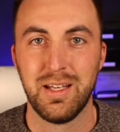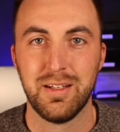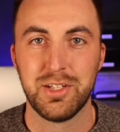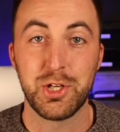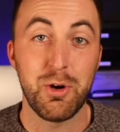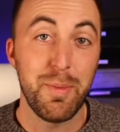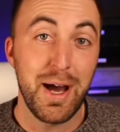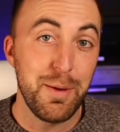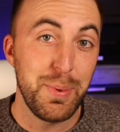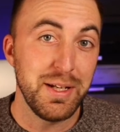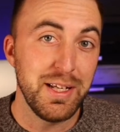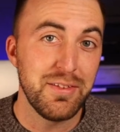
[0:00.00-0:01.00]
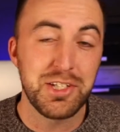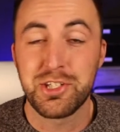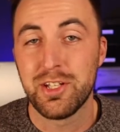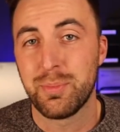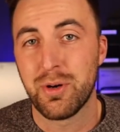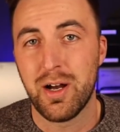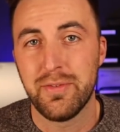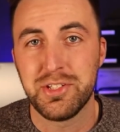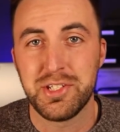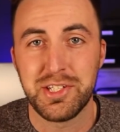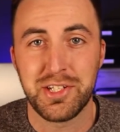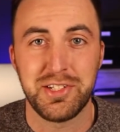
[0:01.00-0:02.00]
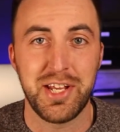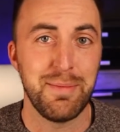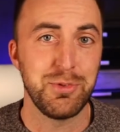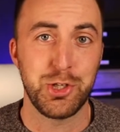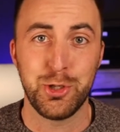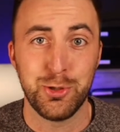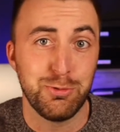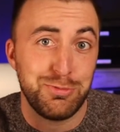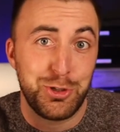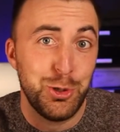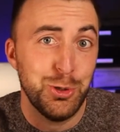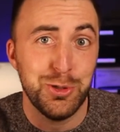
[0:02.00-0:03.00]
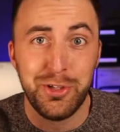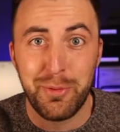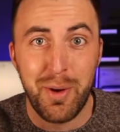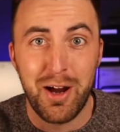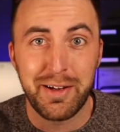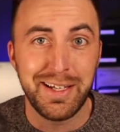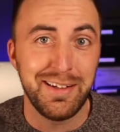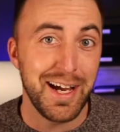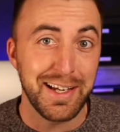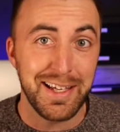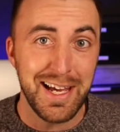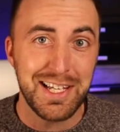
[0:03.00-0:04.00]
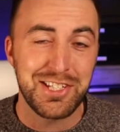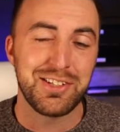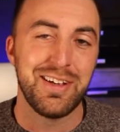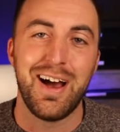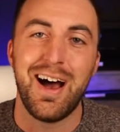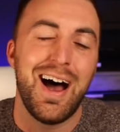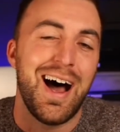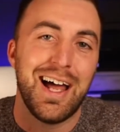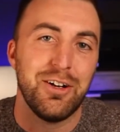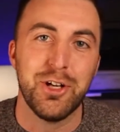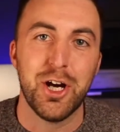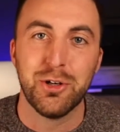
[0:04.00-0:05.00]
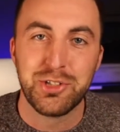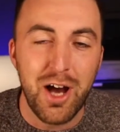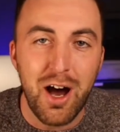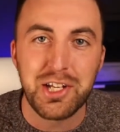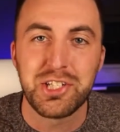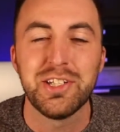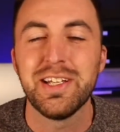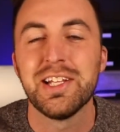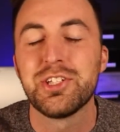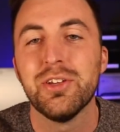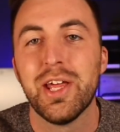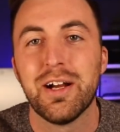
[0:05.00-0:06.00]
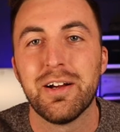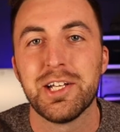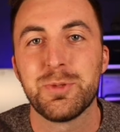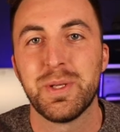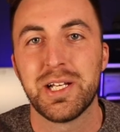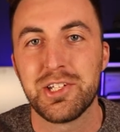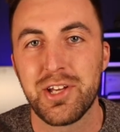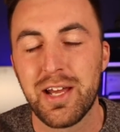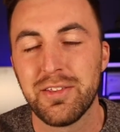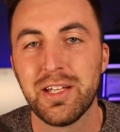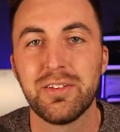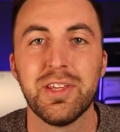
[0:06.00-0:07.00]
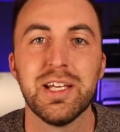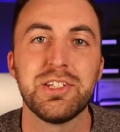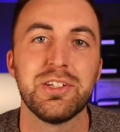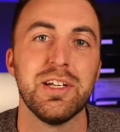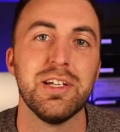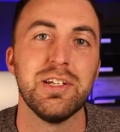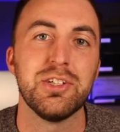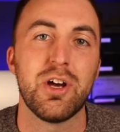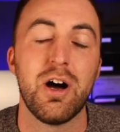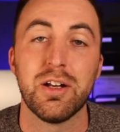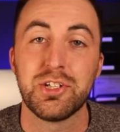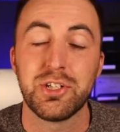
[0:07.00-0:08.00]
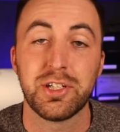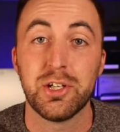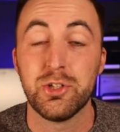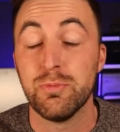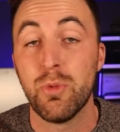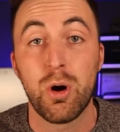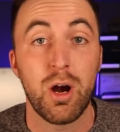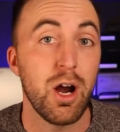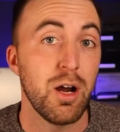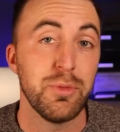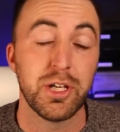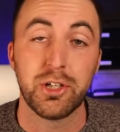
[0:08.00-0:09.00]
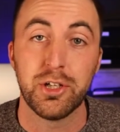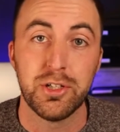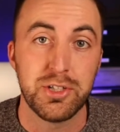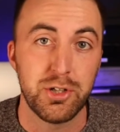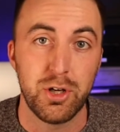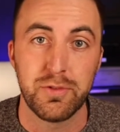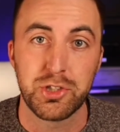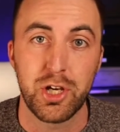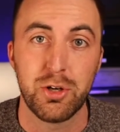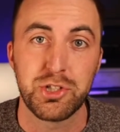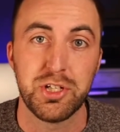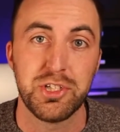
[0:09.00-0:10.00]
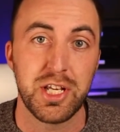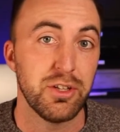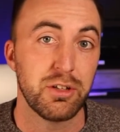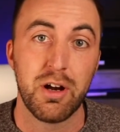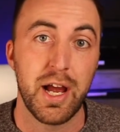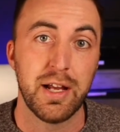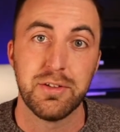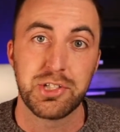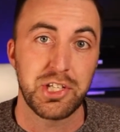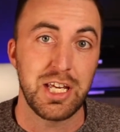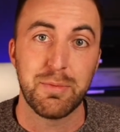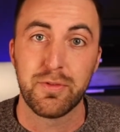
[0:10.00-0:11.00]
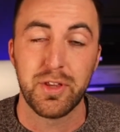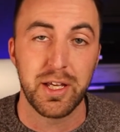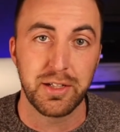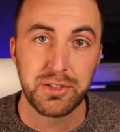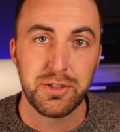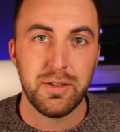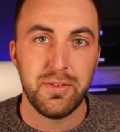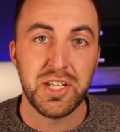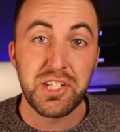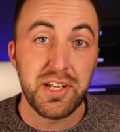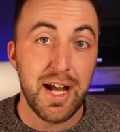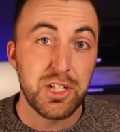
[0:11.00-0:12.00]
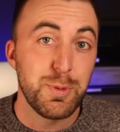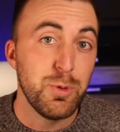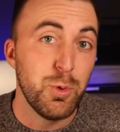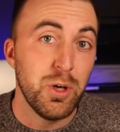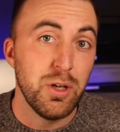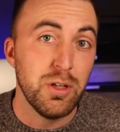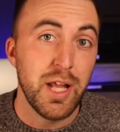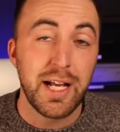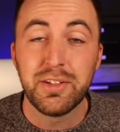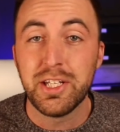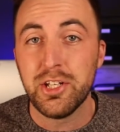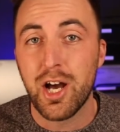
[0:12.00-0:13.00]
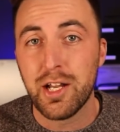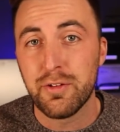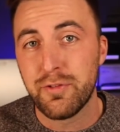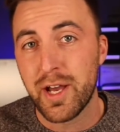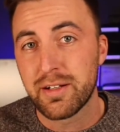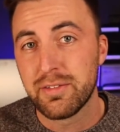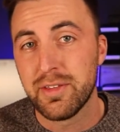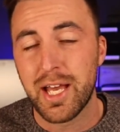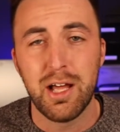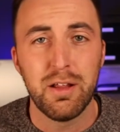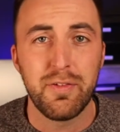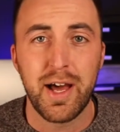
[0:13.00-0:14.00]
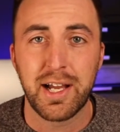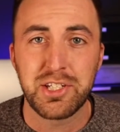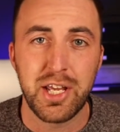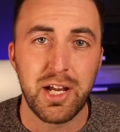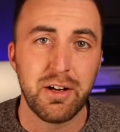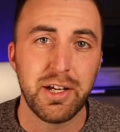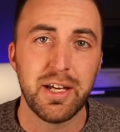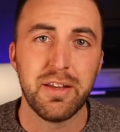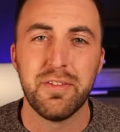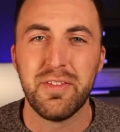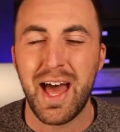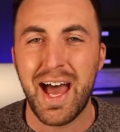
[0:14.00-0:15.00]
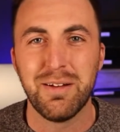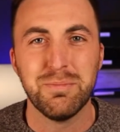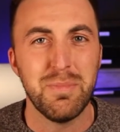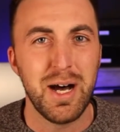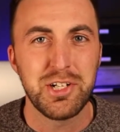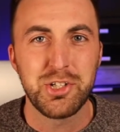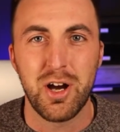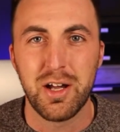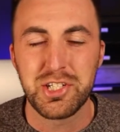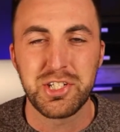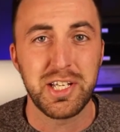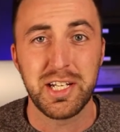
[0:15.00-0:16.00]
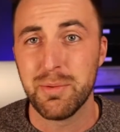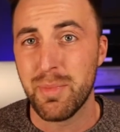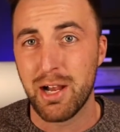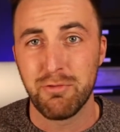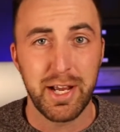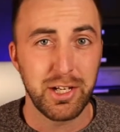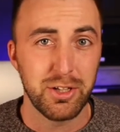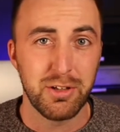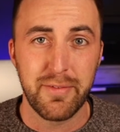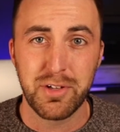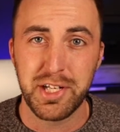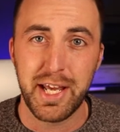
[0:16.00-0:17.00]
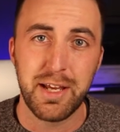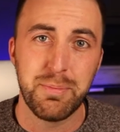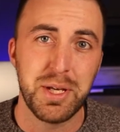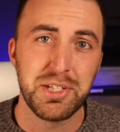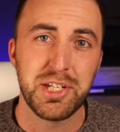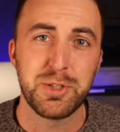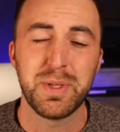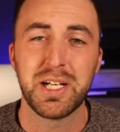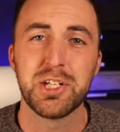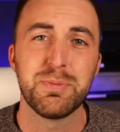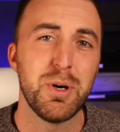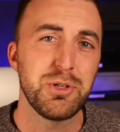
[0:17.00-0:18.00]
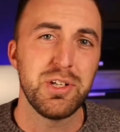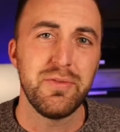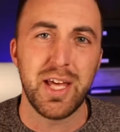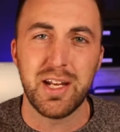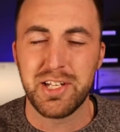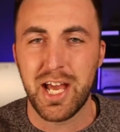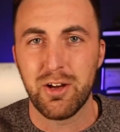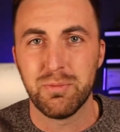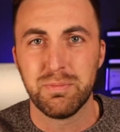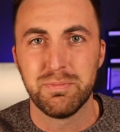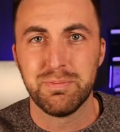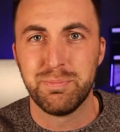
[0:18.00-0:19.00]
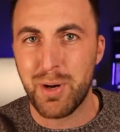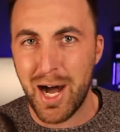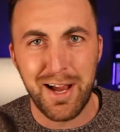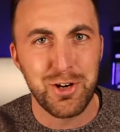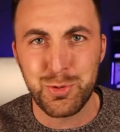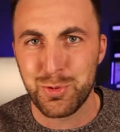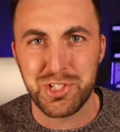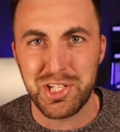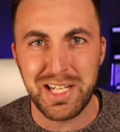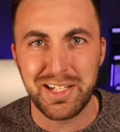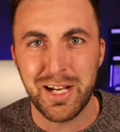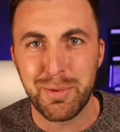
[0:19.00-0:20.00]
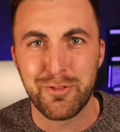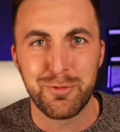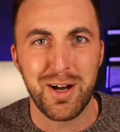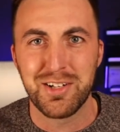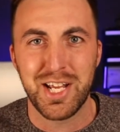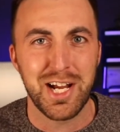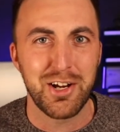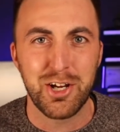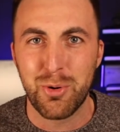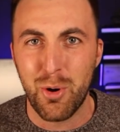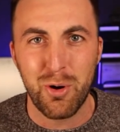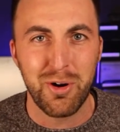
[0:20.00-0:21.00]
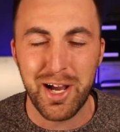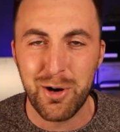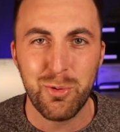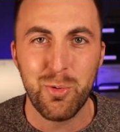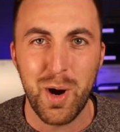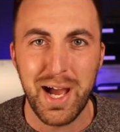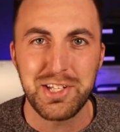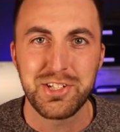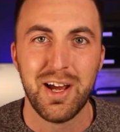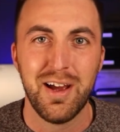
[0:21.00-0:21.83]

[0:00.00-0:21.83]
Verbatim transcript: So in my opinion, this is the province's attempt to cool the market, I guess. I don't know. Honestly, it's hilarious because I think this is honestly going to do more harm than good to Nova Scotians in the grand scheme of things. This announcement will likely not affect the Halifax area that much, honestly, and in my regular everyday business, because most of the out-of-town buyers we're seeing coming from Ontario or out west,